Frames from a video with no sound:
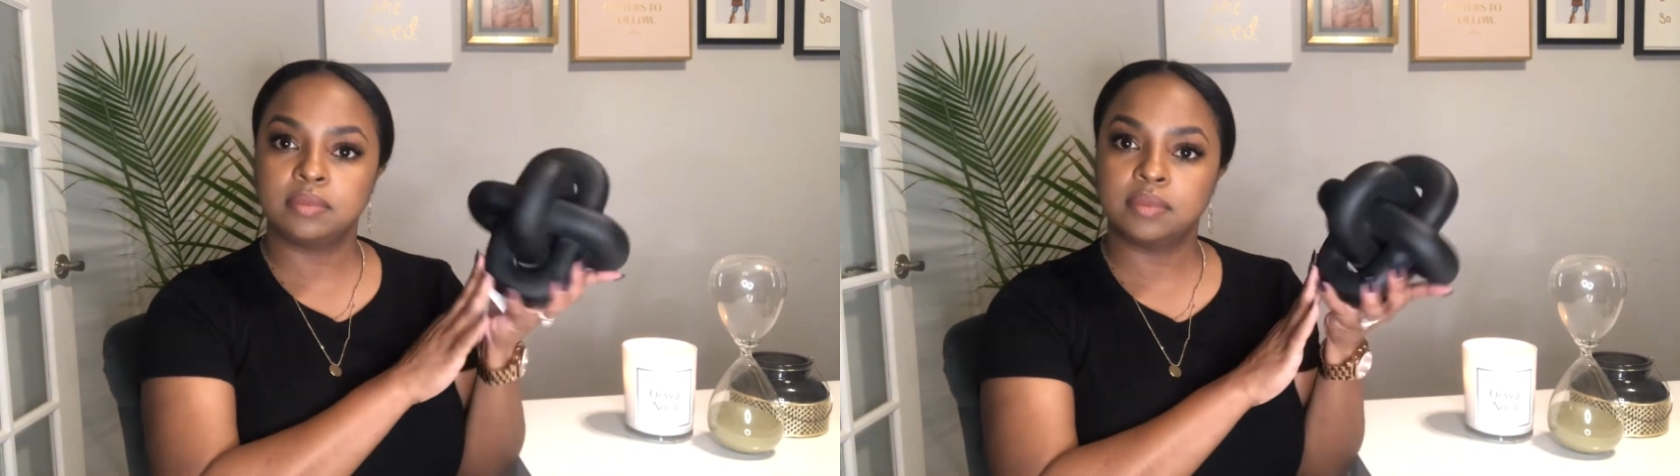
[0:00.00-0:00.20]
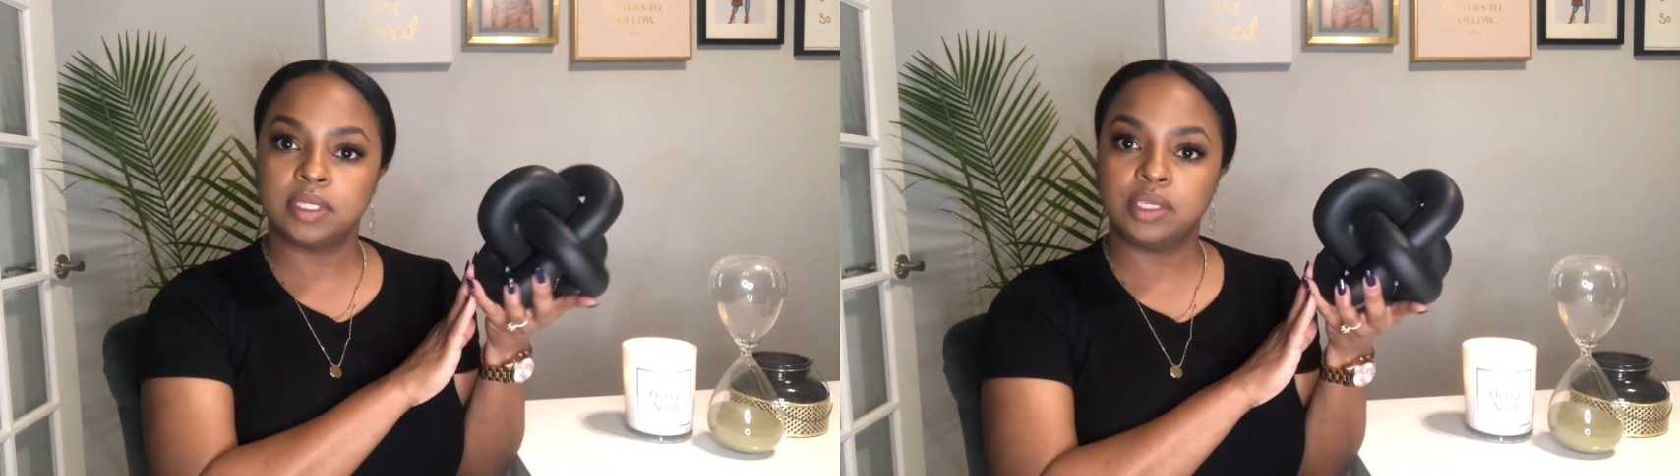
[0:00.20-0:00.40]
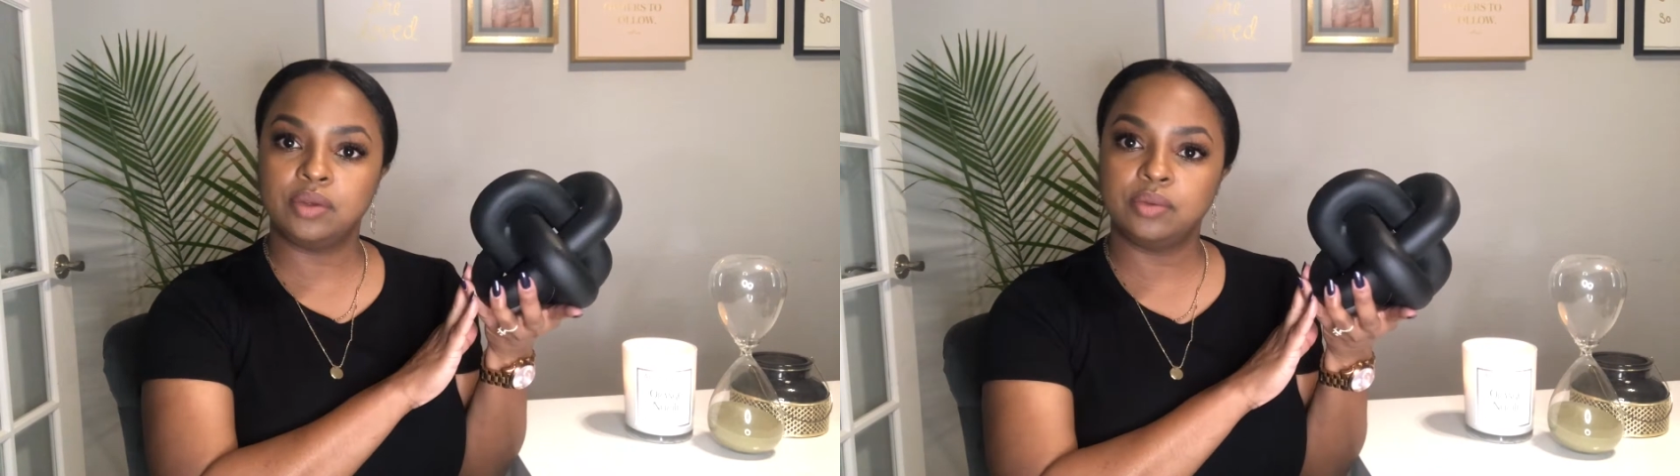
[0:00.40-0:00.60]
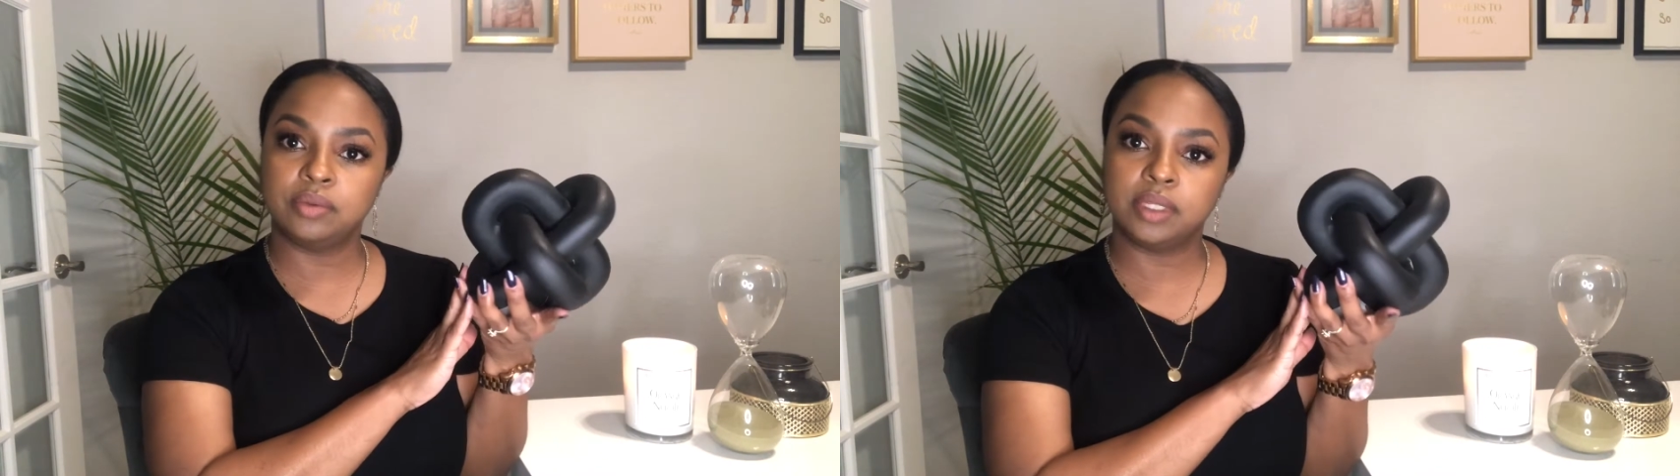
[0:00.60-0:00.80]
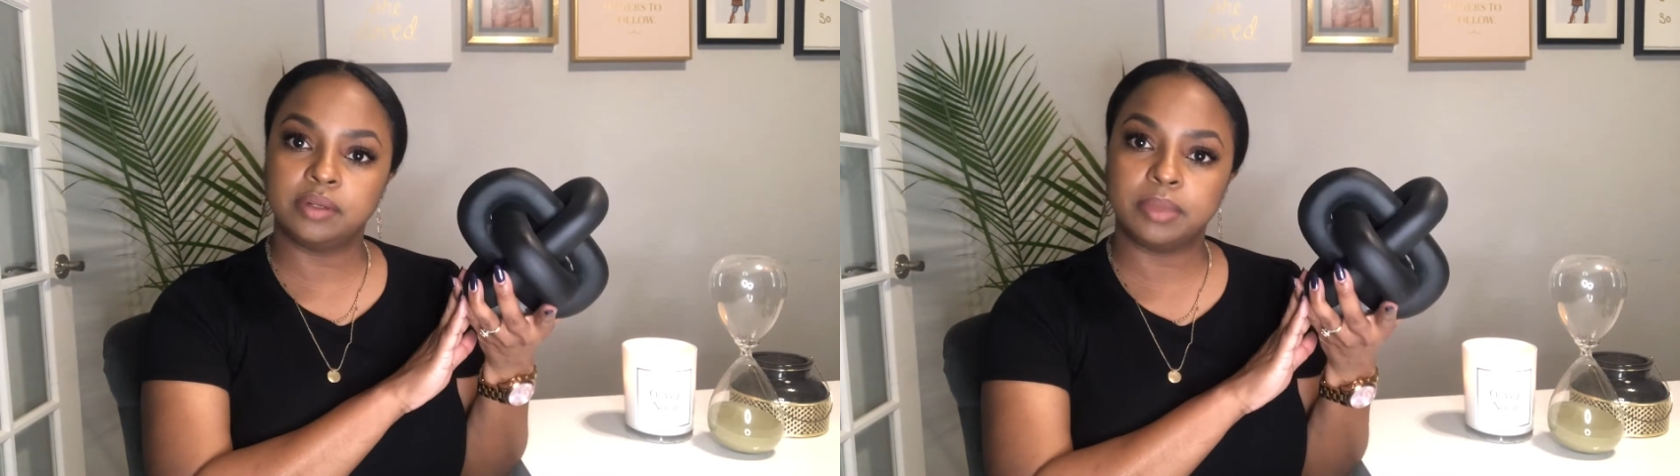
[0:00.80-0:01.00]
cute
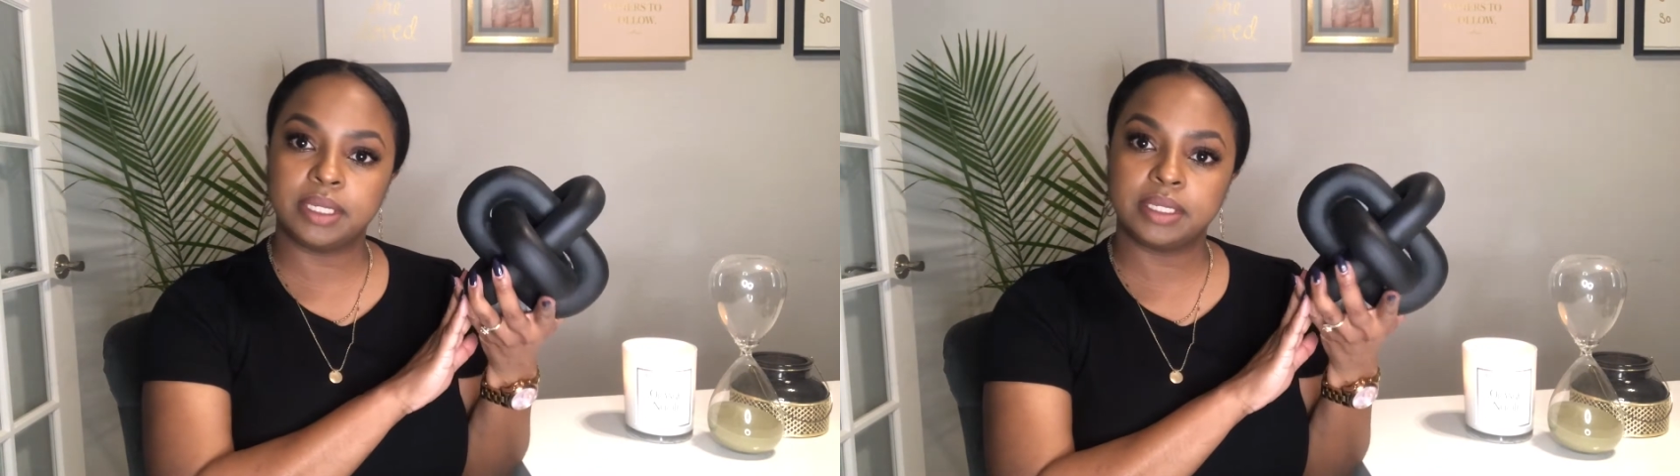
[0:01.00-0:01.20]
little bug